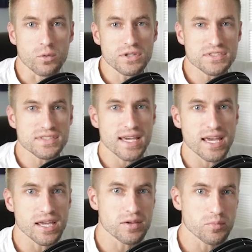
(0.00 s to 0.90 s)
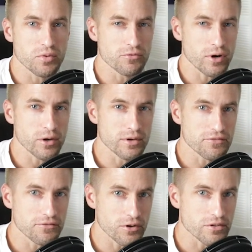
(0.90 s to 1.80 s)
I will say, before I go
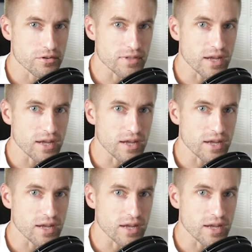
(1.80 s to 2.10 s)
any further,